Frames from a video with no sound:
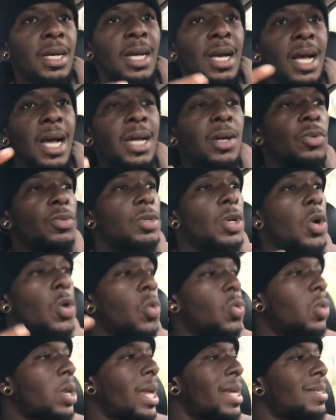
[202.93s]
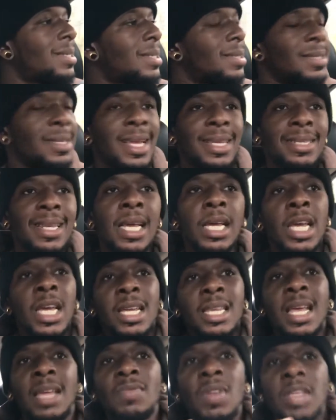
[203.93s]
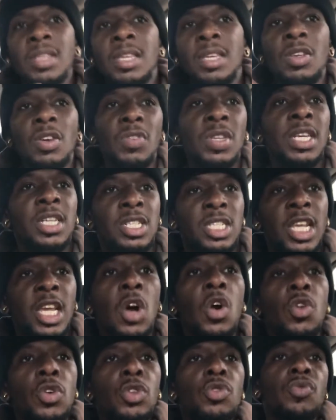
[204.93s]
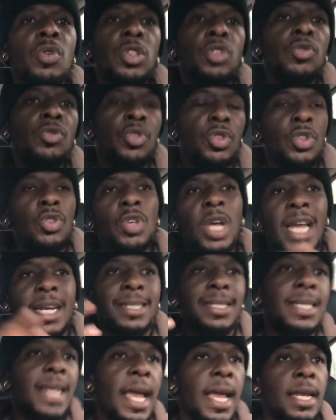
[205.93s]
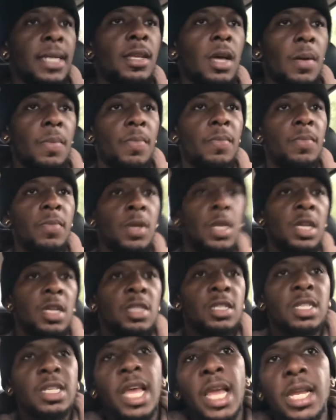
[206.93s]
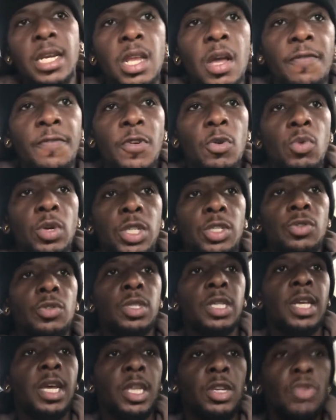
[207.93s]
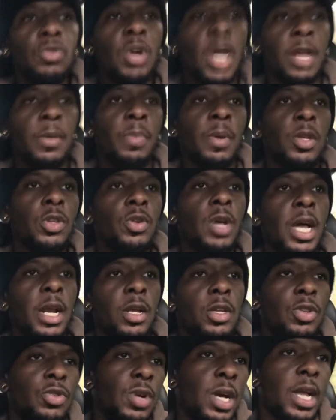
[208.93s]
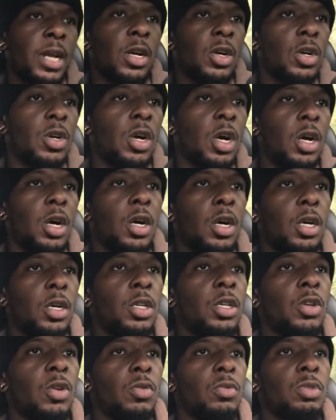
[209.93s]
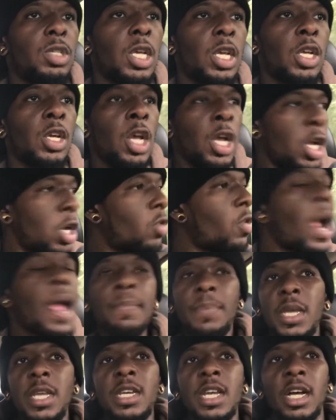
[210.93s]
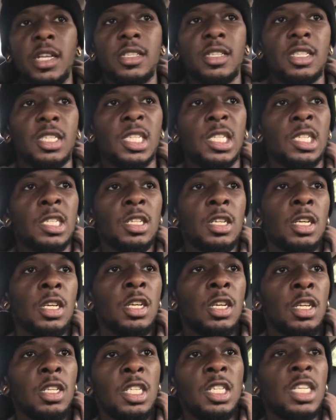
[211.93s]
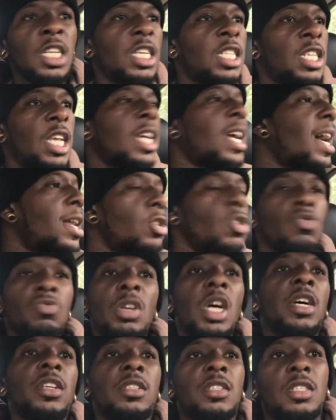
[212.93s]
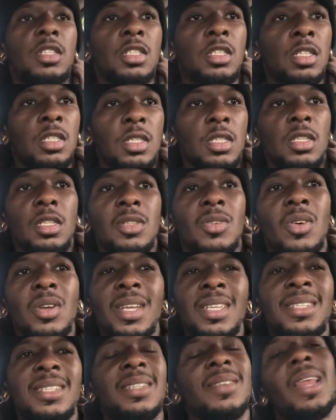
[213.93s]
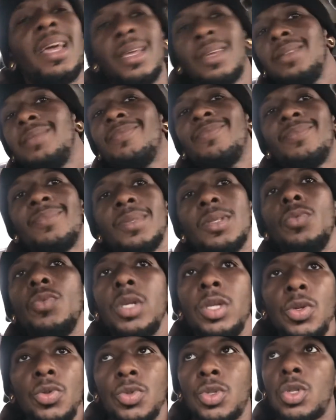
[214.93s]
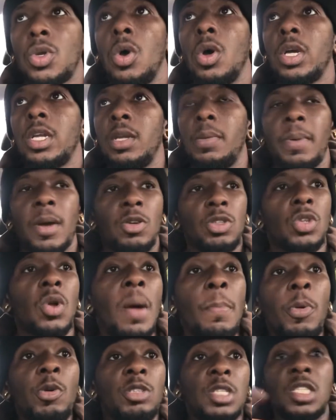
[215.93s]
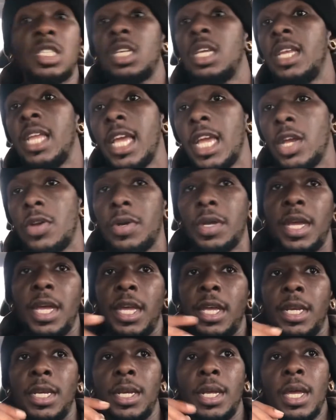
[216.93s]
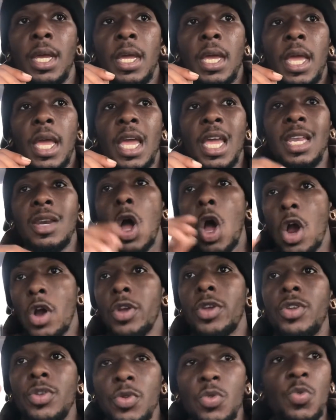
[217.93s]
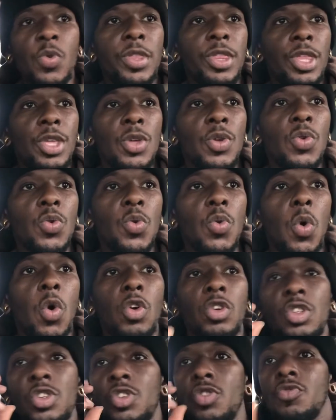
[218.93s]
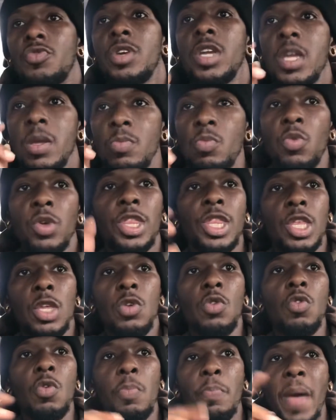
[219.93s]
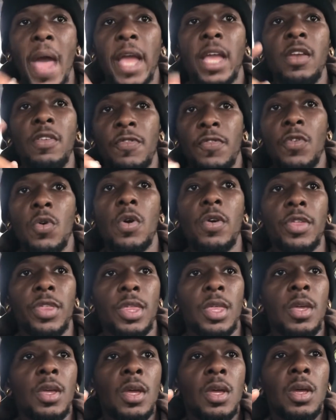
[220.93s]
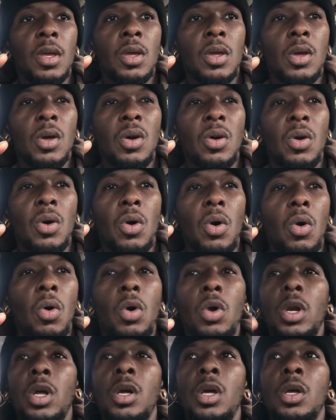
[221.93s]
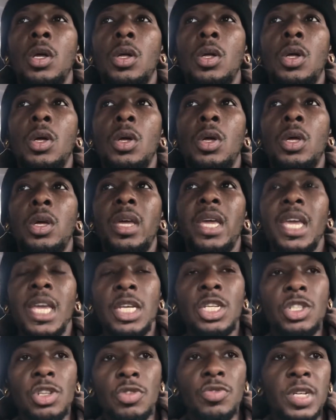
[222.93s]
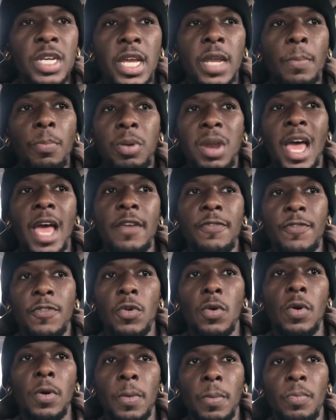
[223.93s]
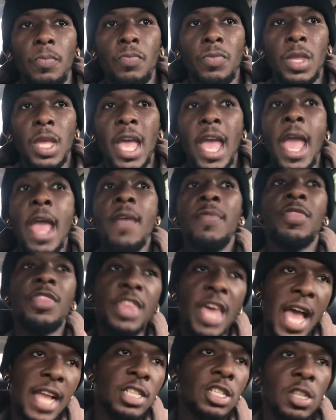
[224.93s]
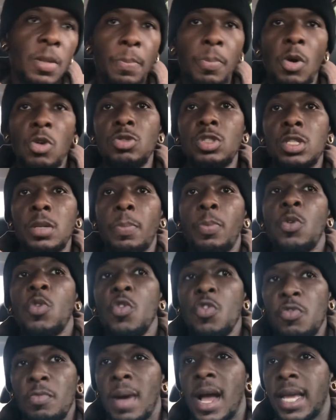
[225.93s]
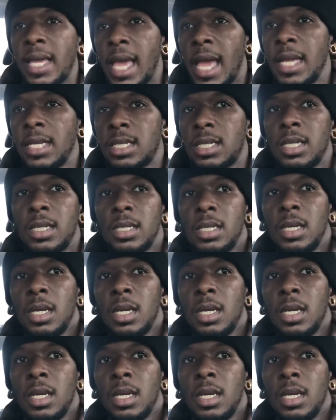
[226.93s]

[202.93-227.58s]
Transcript: I don't know, like, they, they, they, they you know, niggas say, oh, you, you, you gotta stand up, stand up for what you said. You gotta, you gotta, you gotta, uh, you know what I'm saying, grab your nuts. These niggas ain't got no nuts and all that shit. Like, what are you talking about? So I'm supposed to sit here and and argue with you or scream with you back and forth on a internet platform and that's supposed to prove my gangster?